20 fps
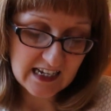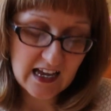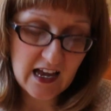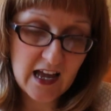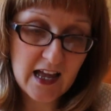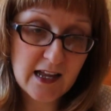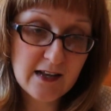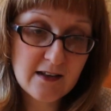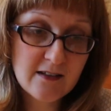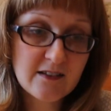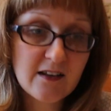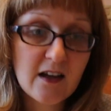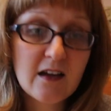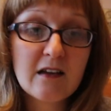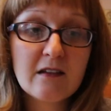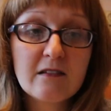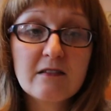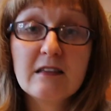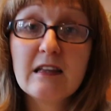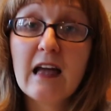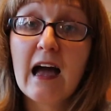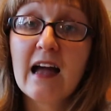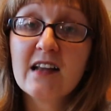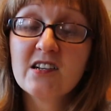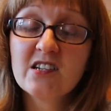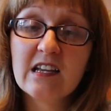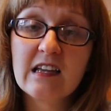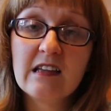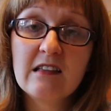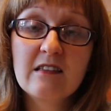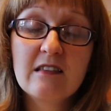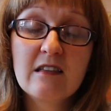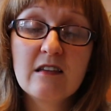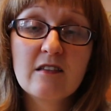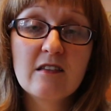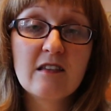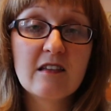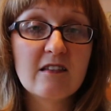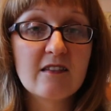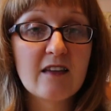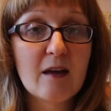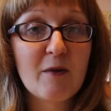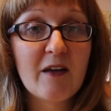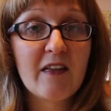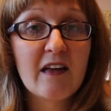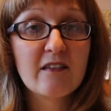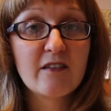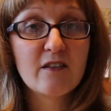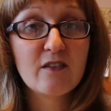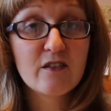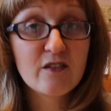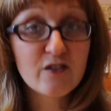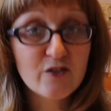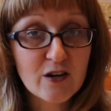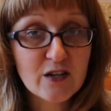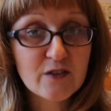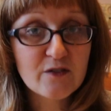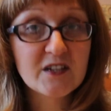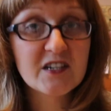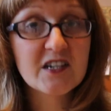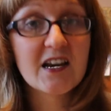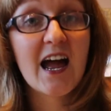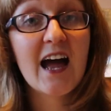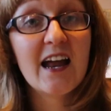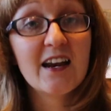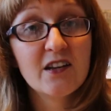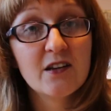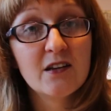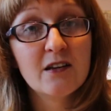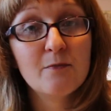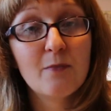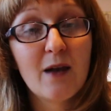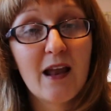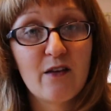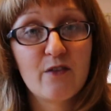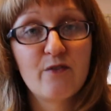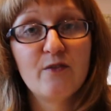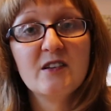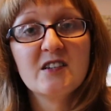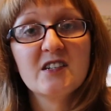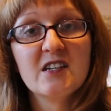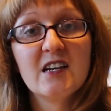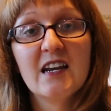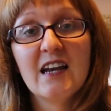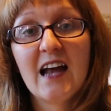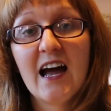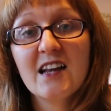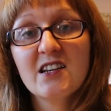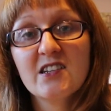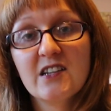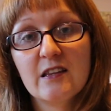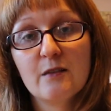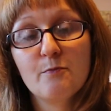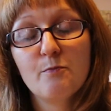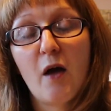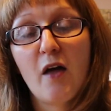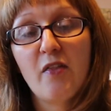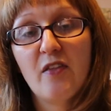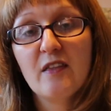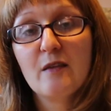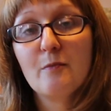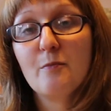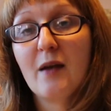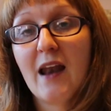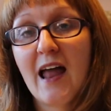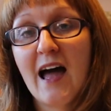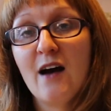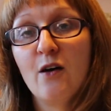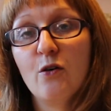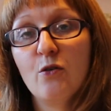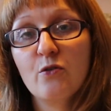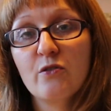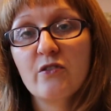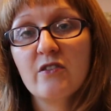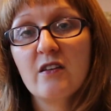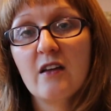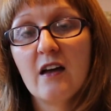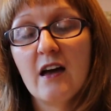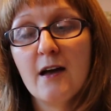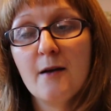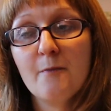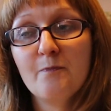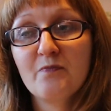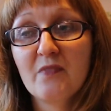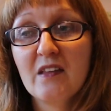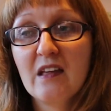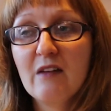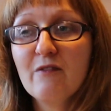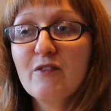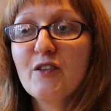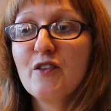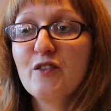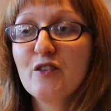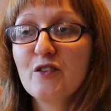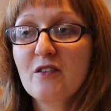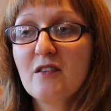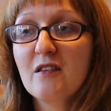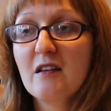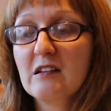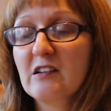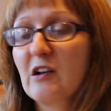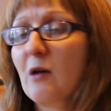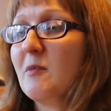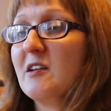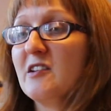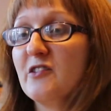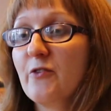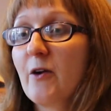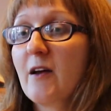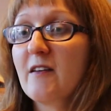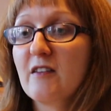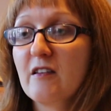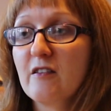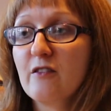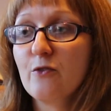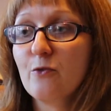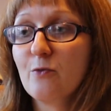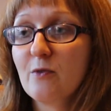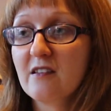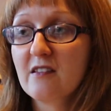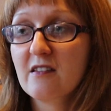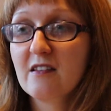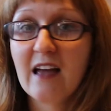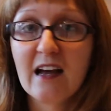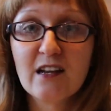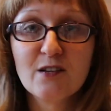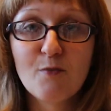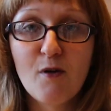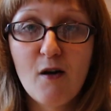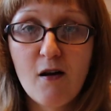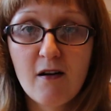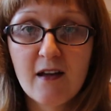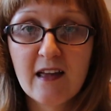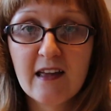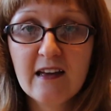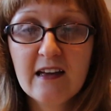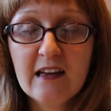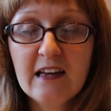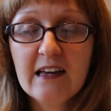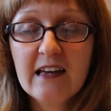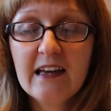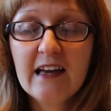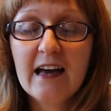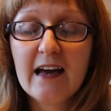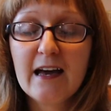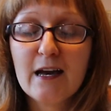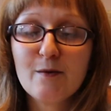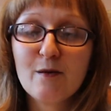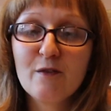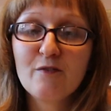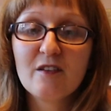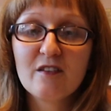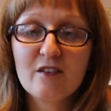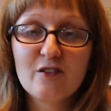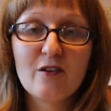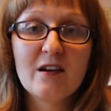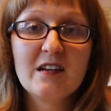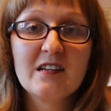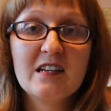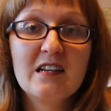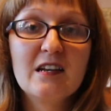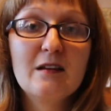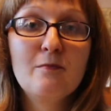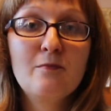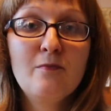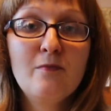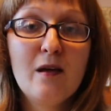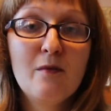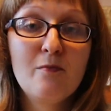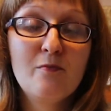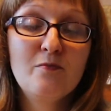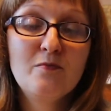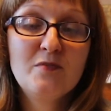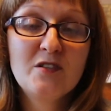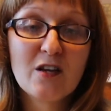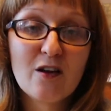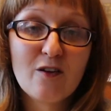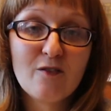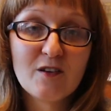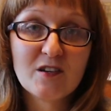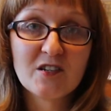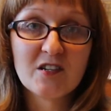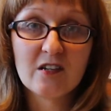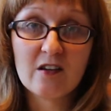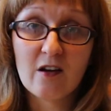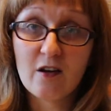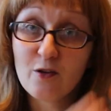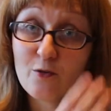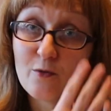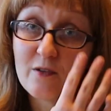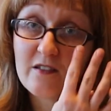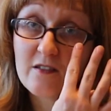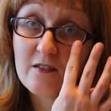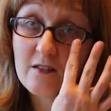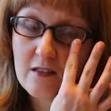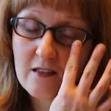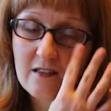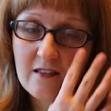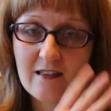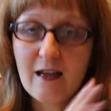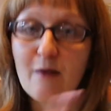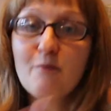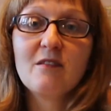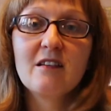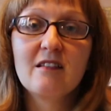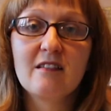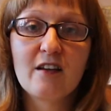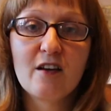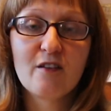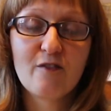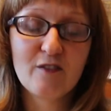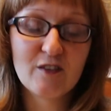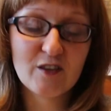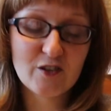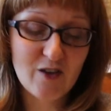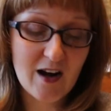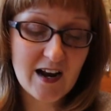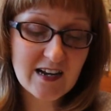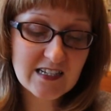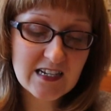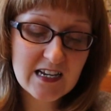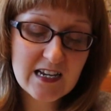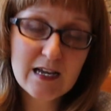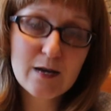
And actually, the other thing to say about that, so there's a dress version and a blouse version, and actually I think the blouse, even though dresses always catch my eye, if there's a dress and a shirt version, I always tempted to go for the dress,